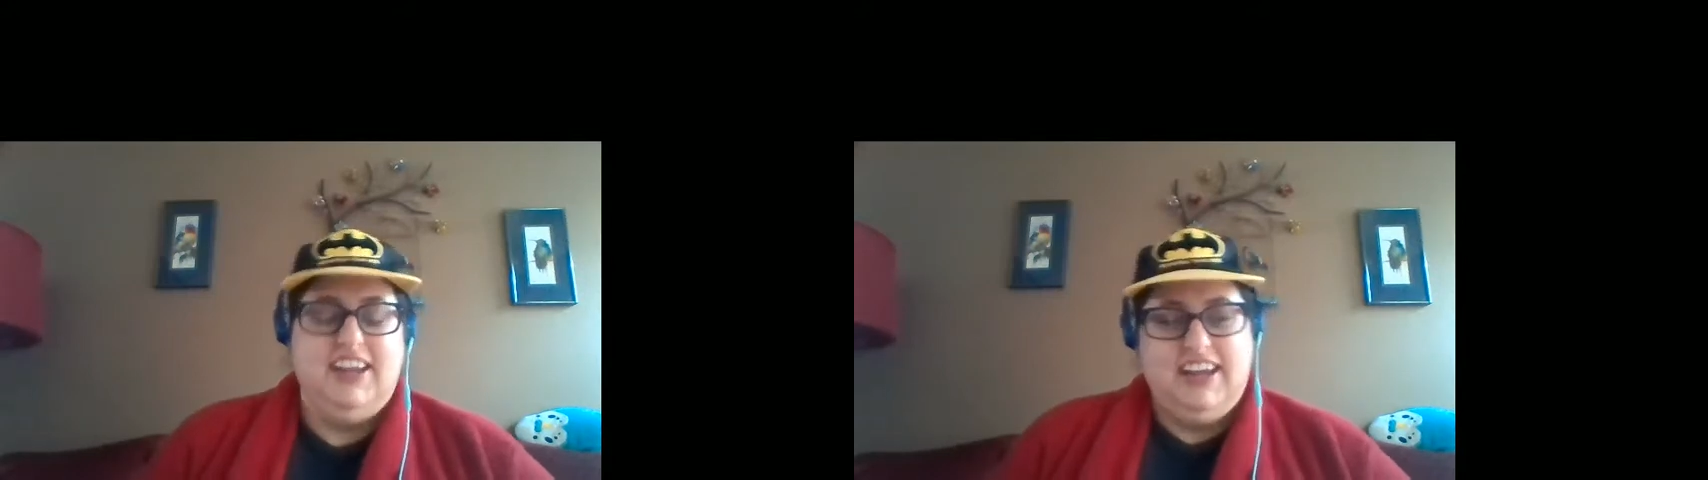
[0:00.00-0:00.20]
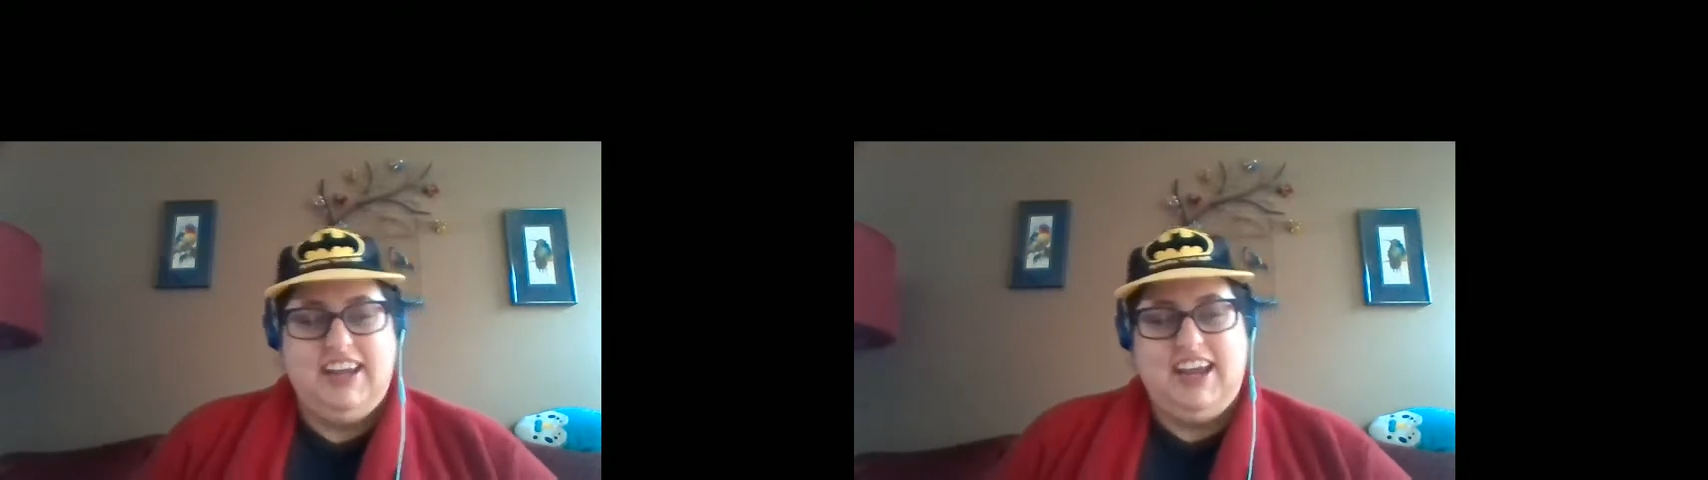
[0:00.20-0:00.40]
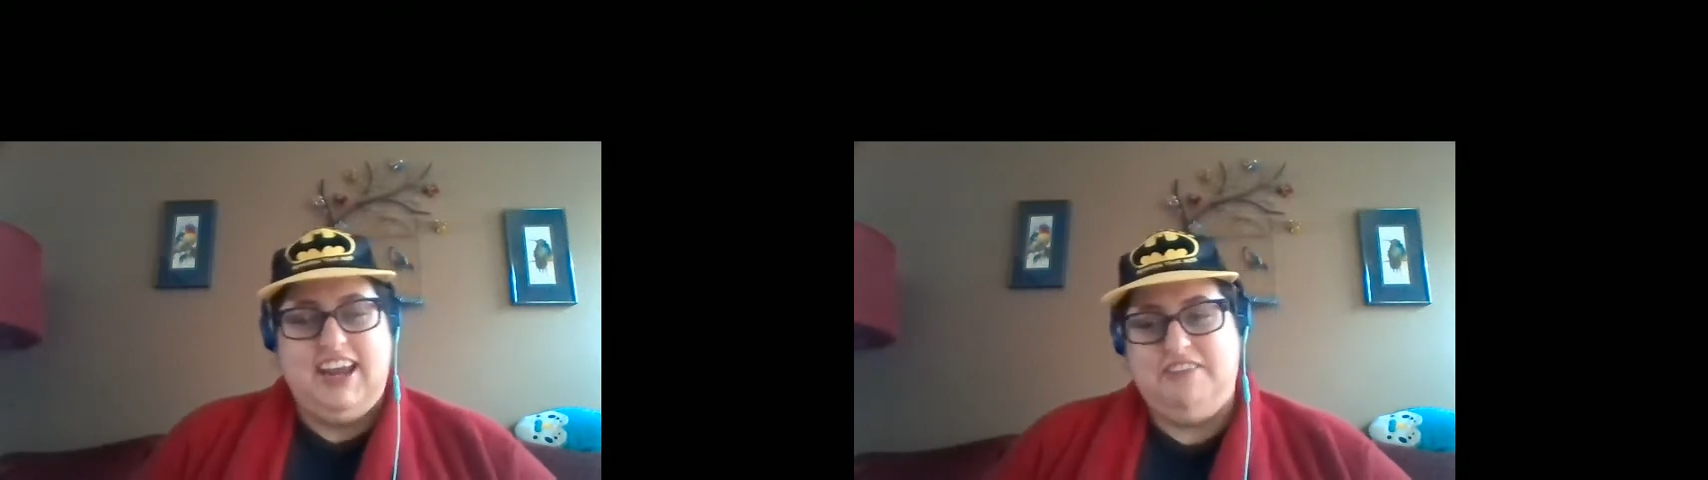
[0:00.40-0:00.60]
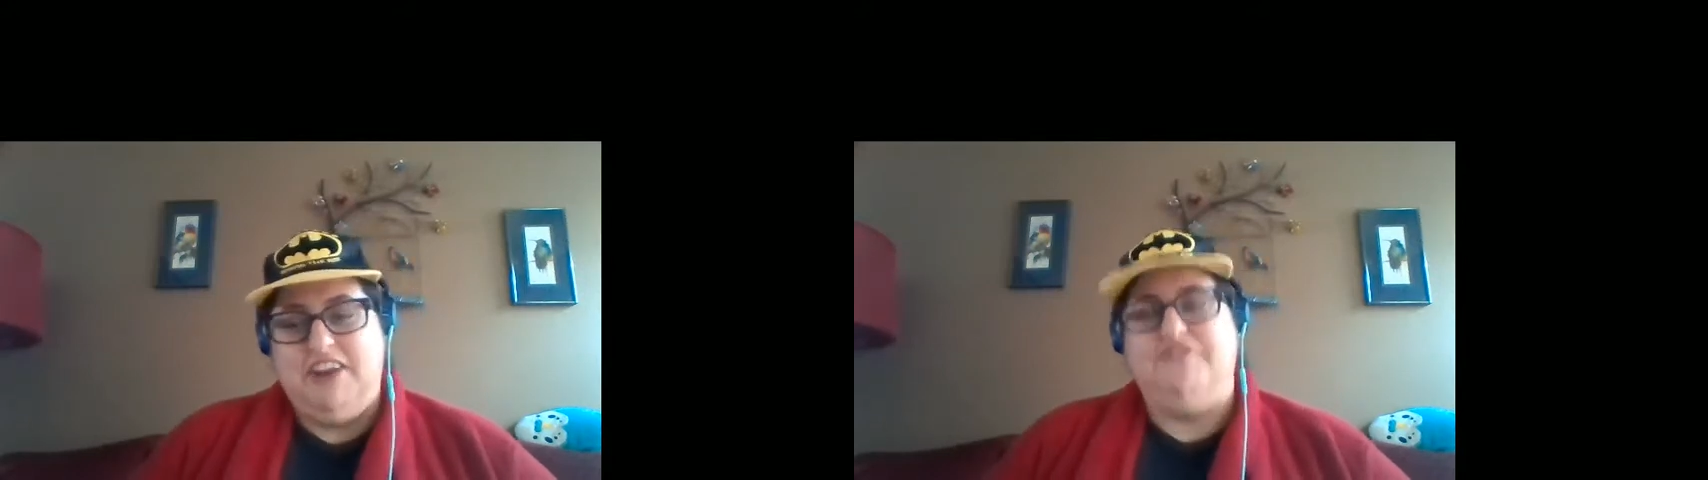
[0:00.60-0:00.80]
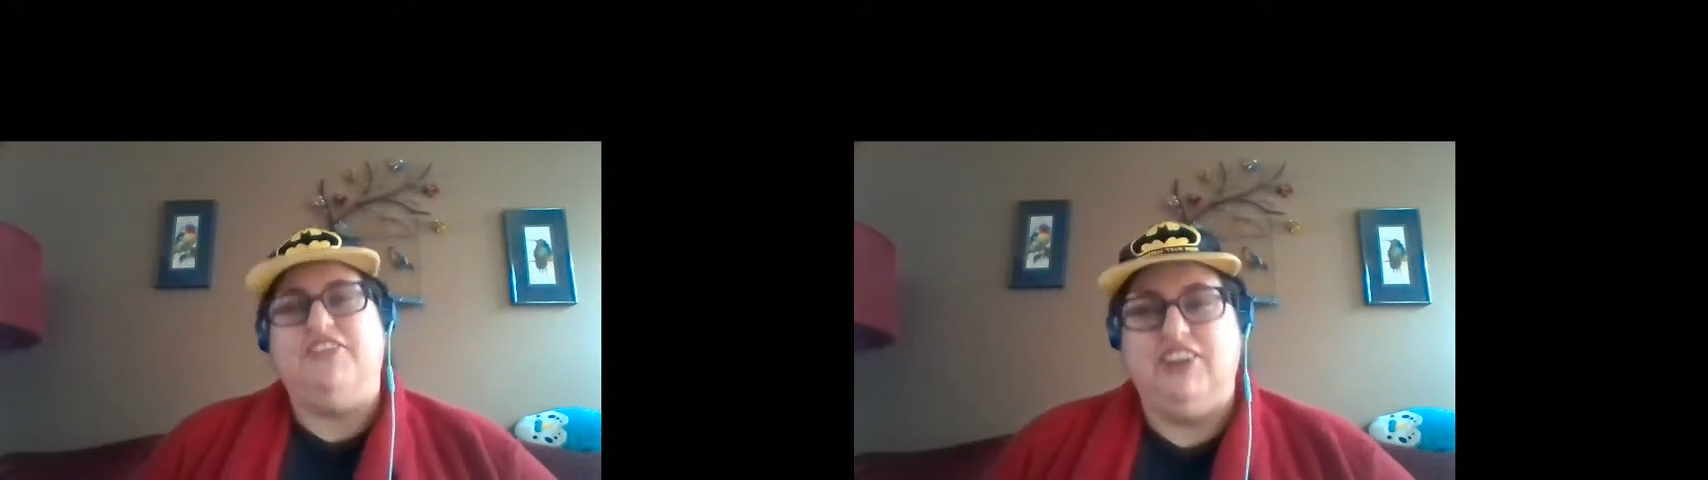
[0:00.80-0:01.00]
Anyway,
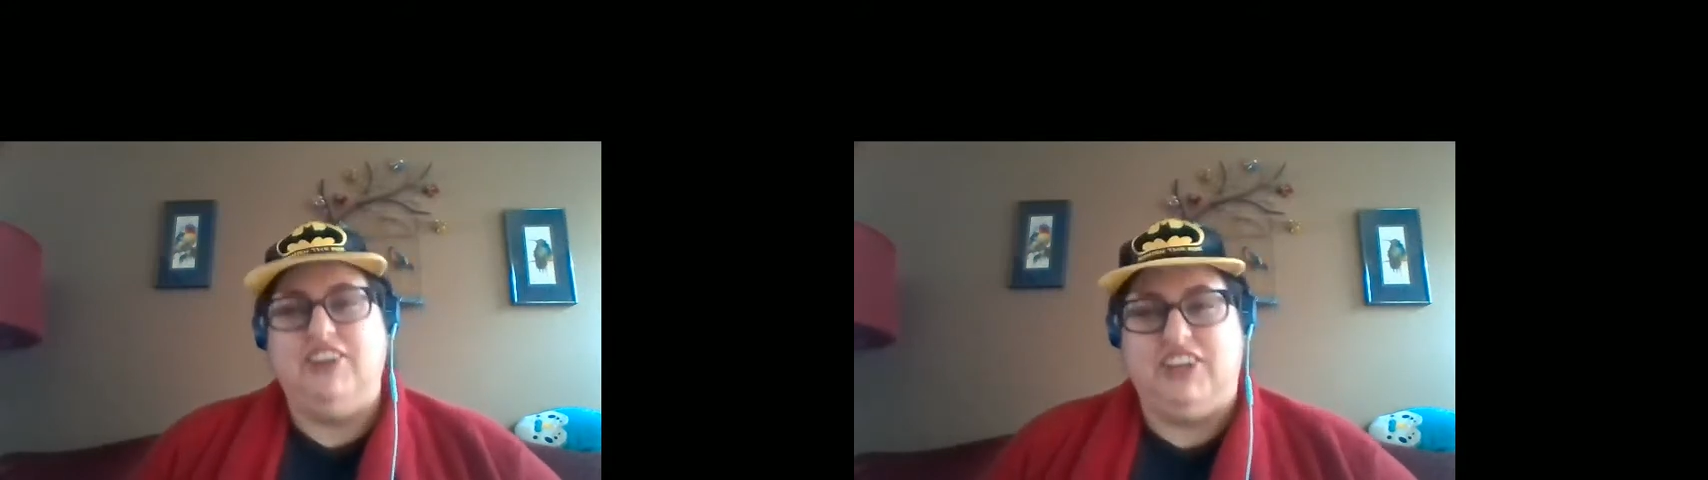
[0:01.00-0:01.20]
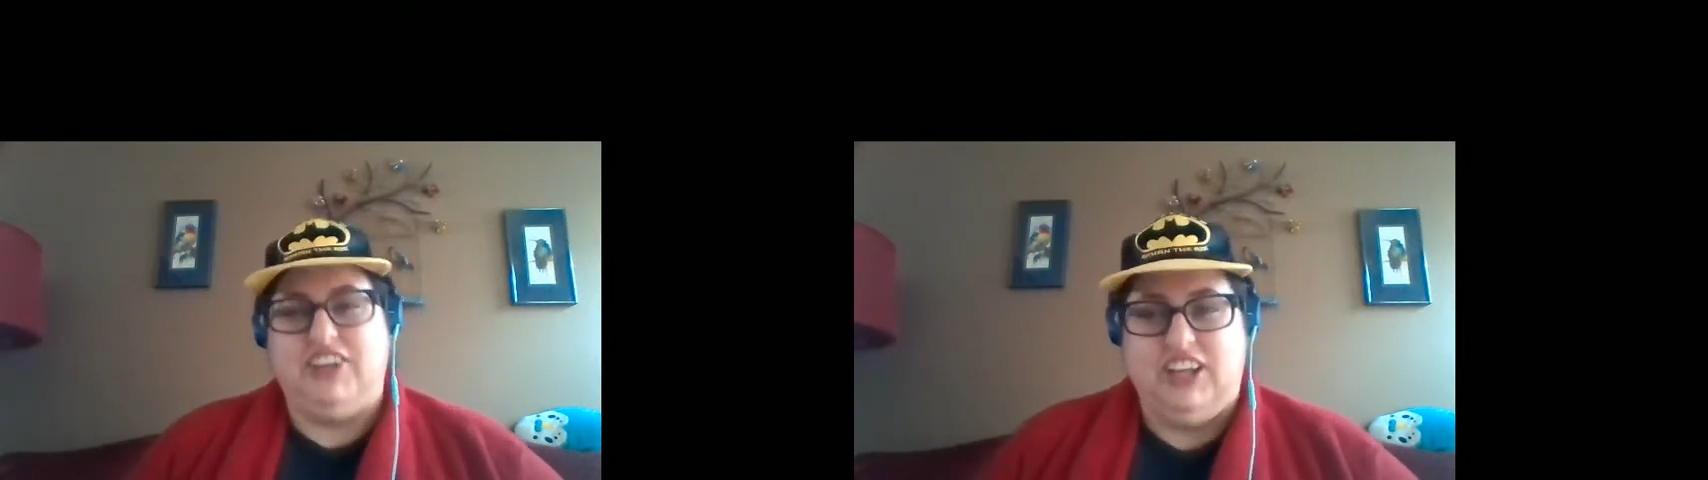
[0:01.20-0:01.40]
Vergil!